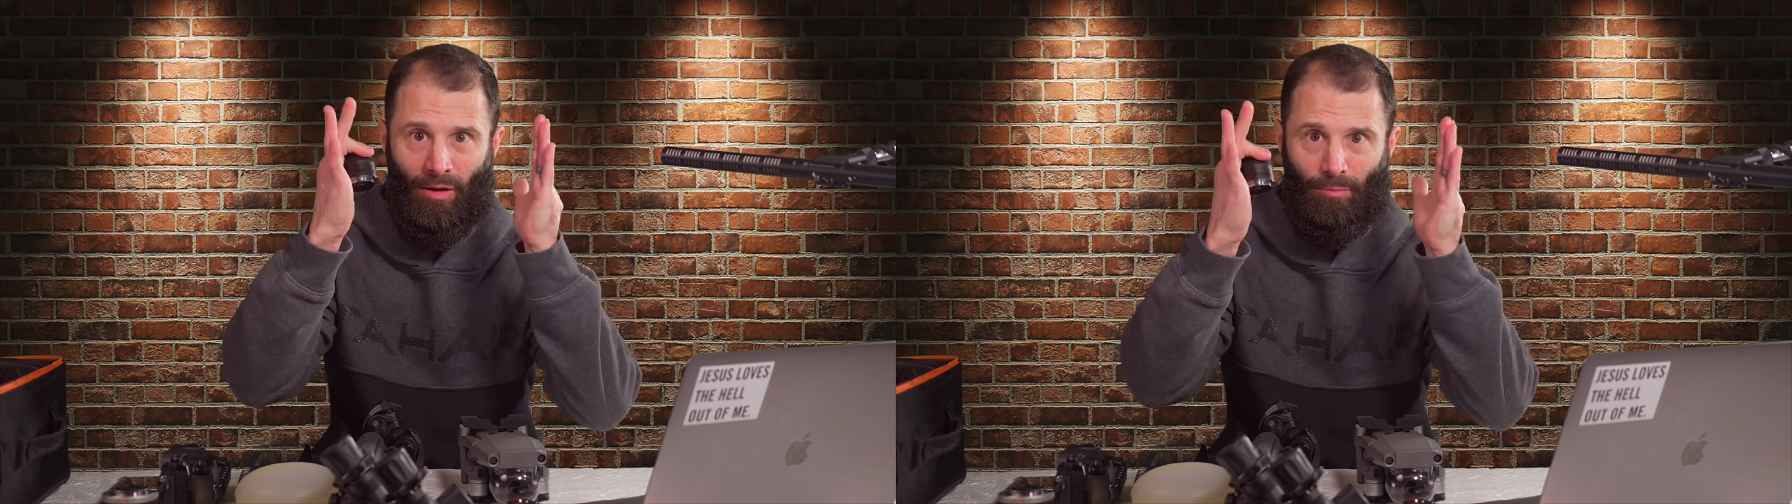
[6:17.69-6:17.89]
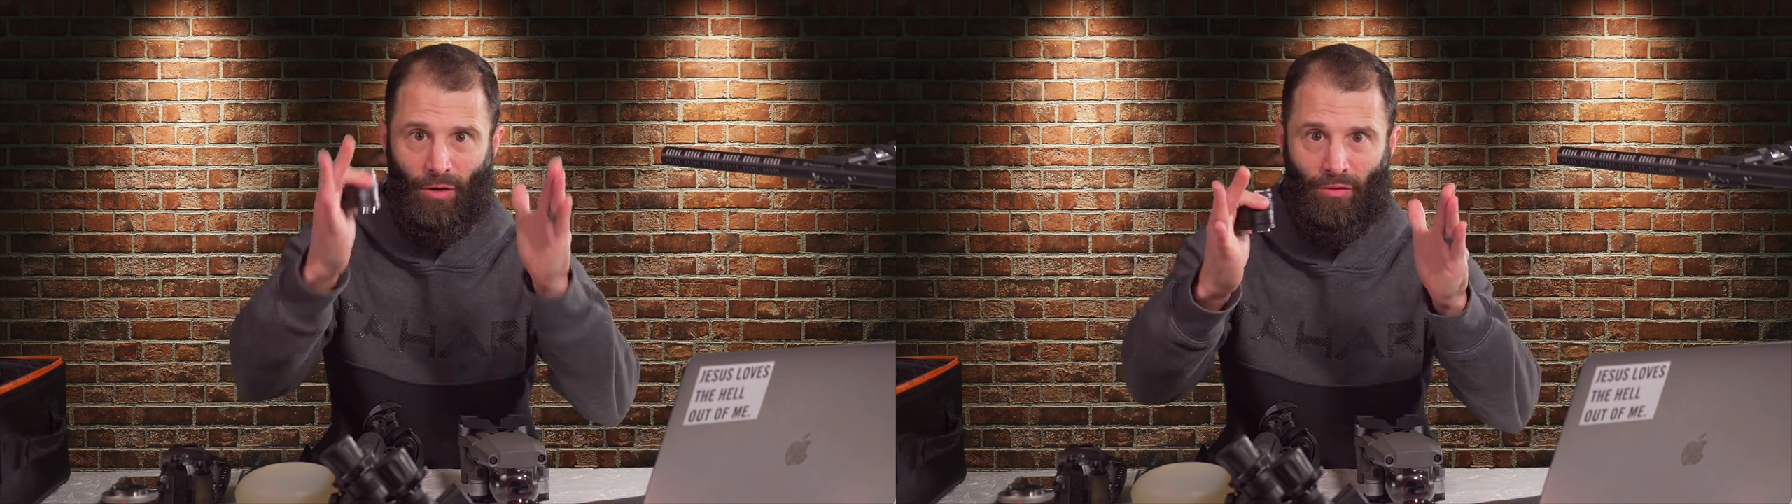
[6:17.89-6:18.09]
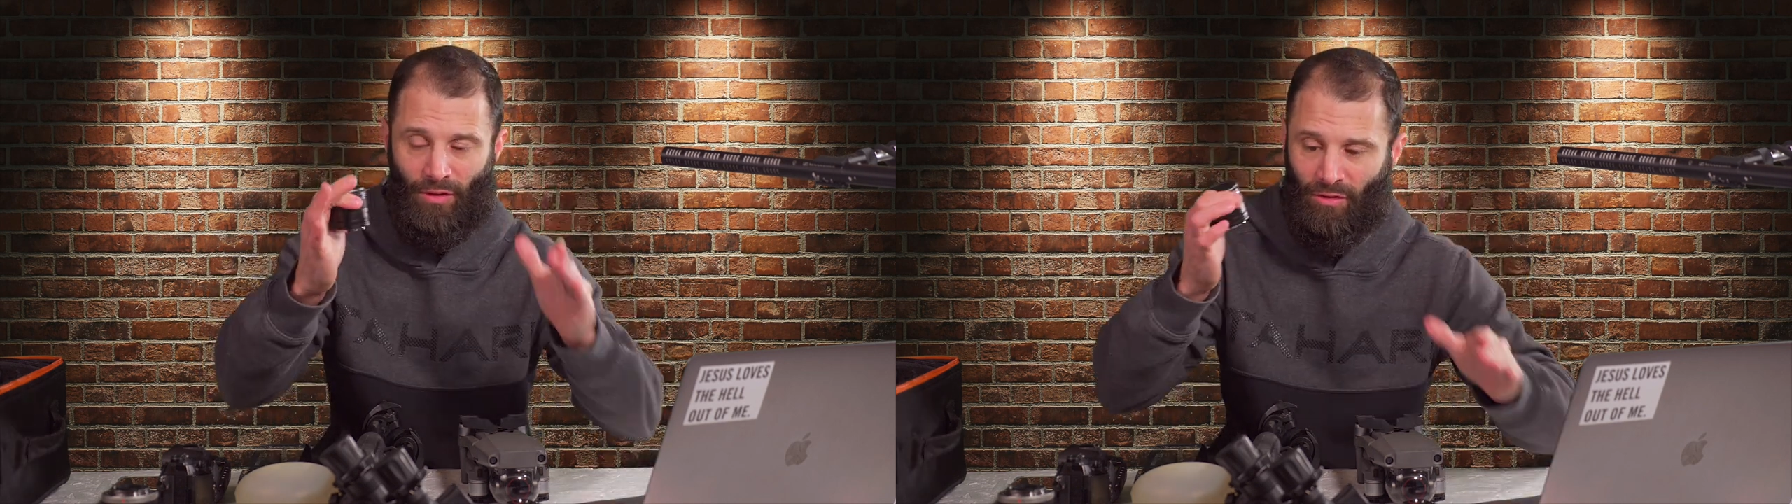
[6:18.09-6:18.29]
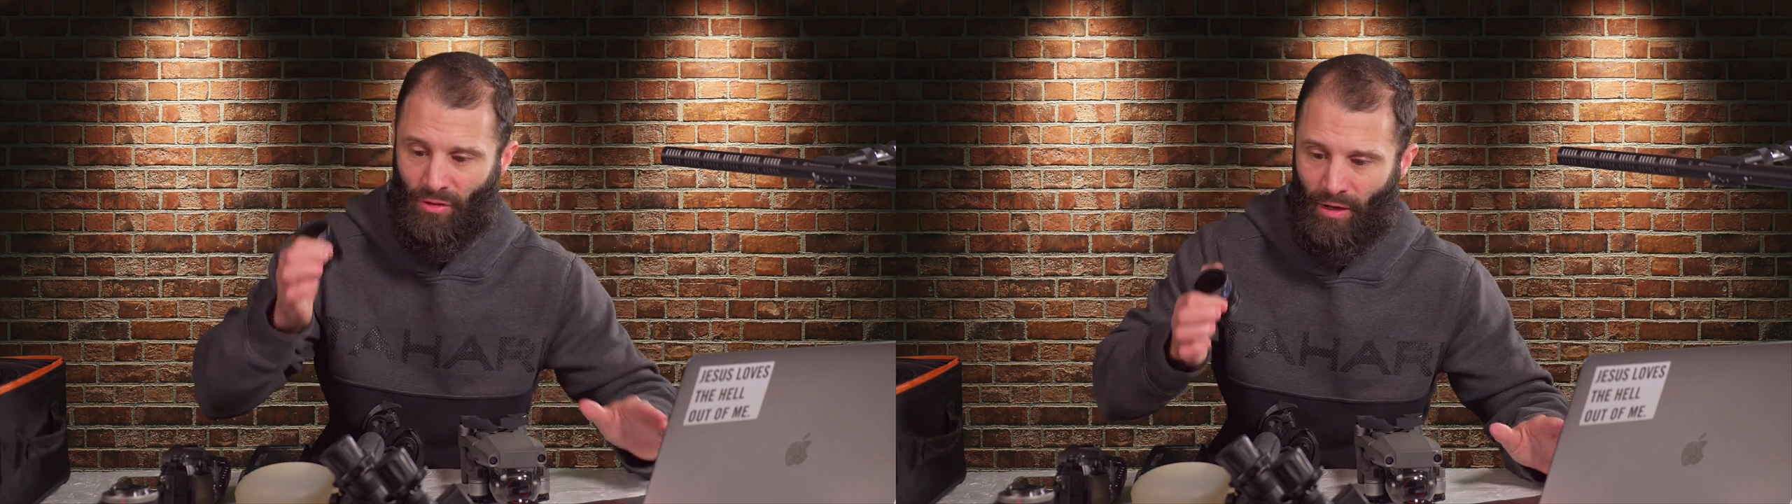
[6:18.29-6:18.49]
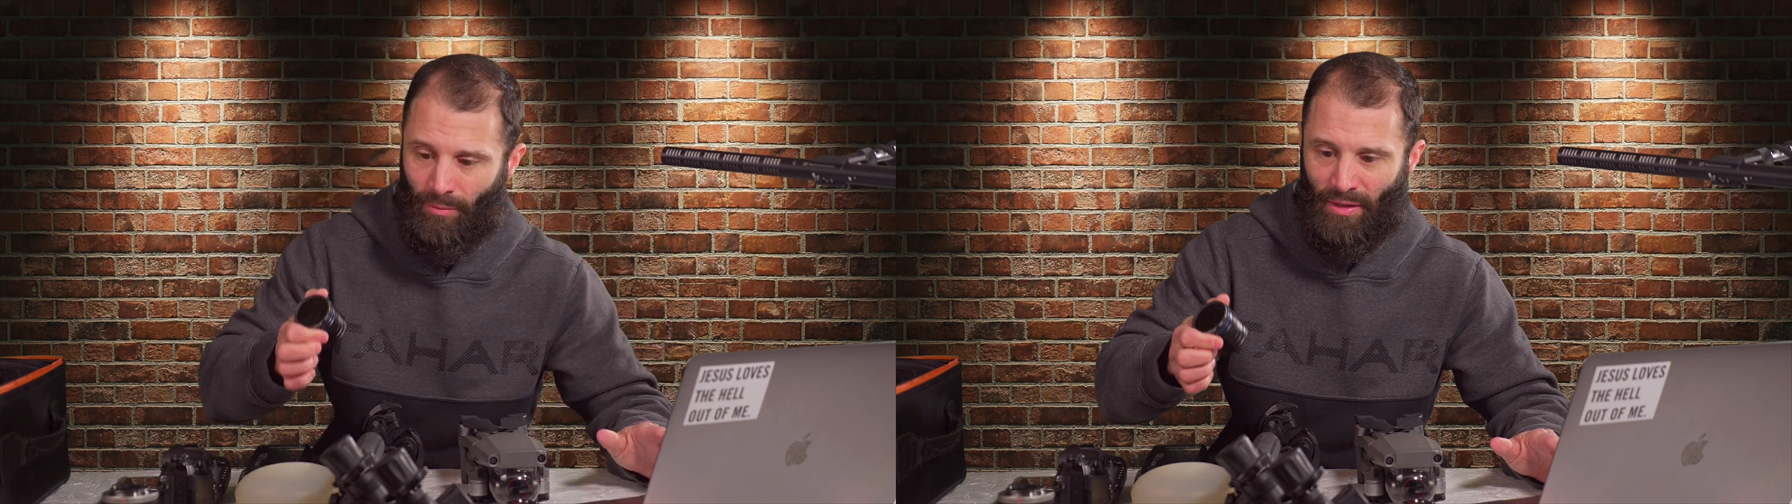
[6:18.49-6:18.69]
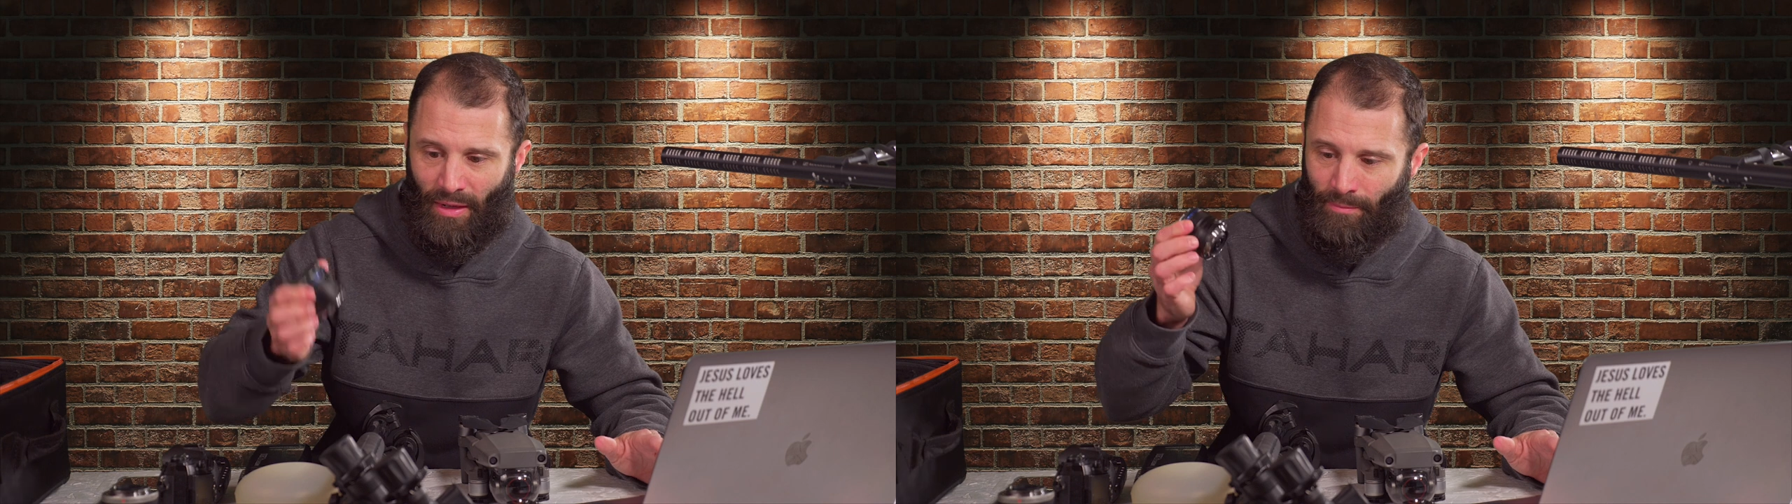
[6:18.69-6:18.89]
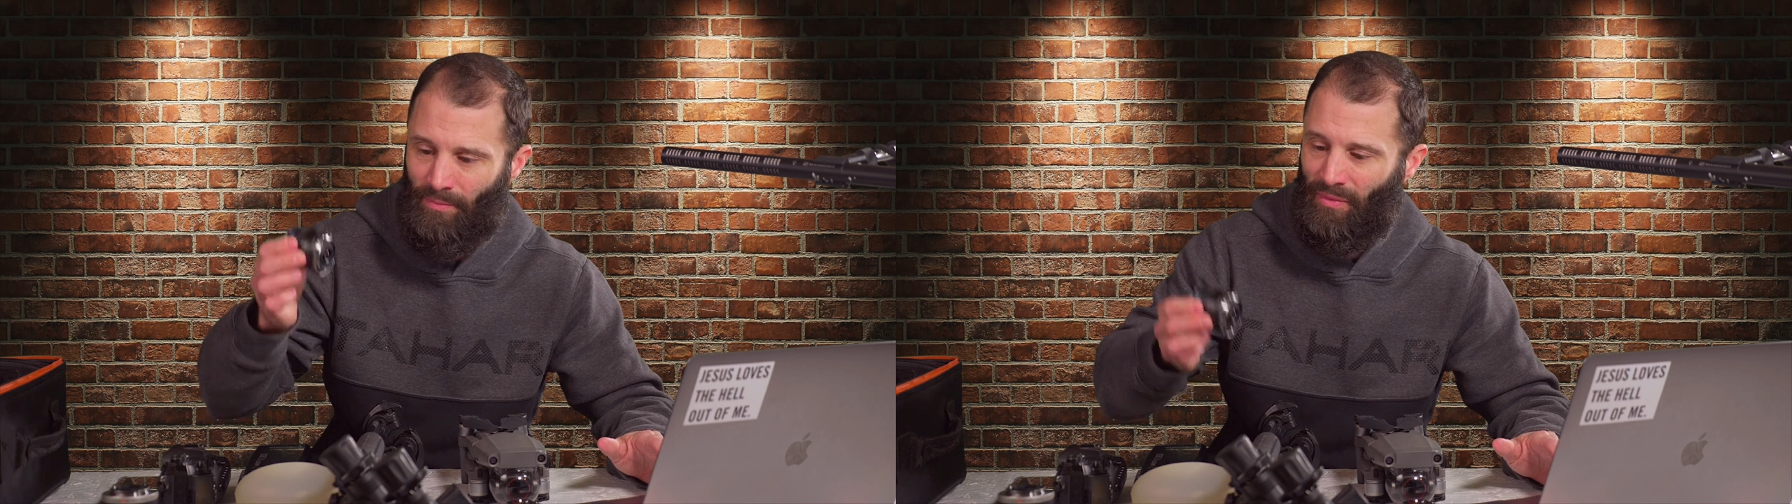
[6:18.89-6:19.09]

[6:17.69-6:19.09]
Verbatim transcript: are perfectly straight up and down.